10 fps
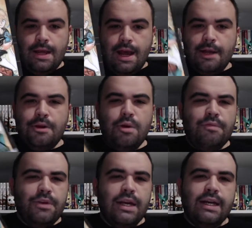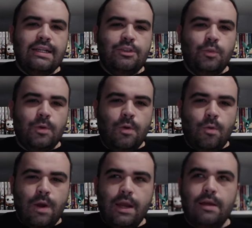I don't know if you guys were
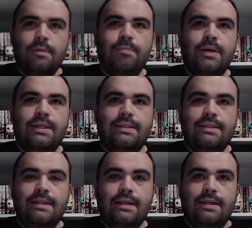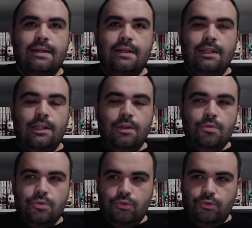aware, but uh,
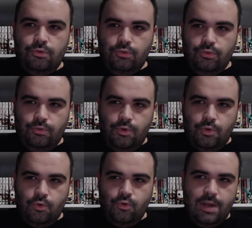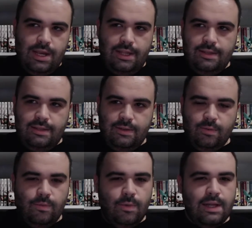Loot Crate
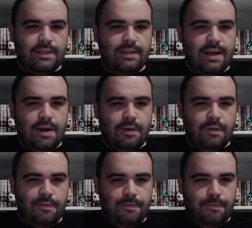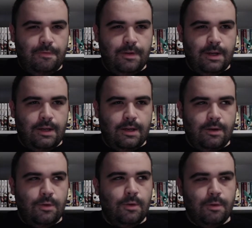went out of Uh,
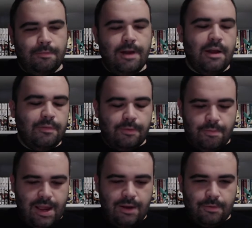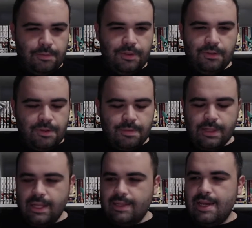or, or filed for bankruptcy or
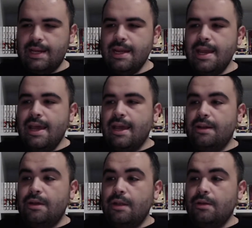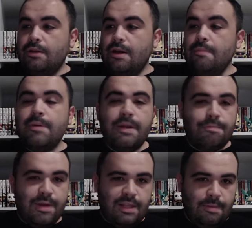something like that, and another company
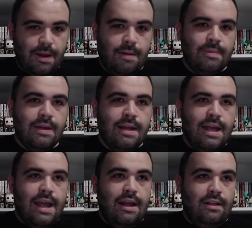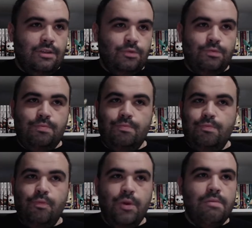picked them up and is
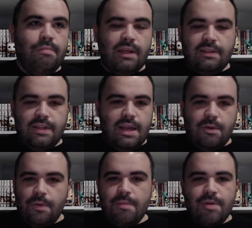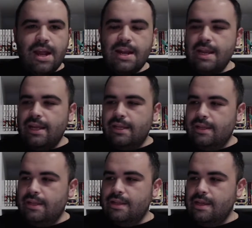remixing, rebranding, and,
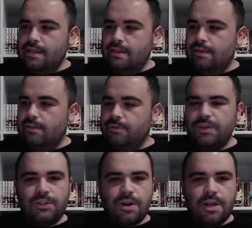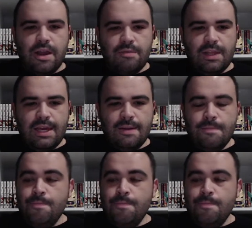and, and restarting everything.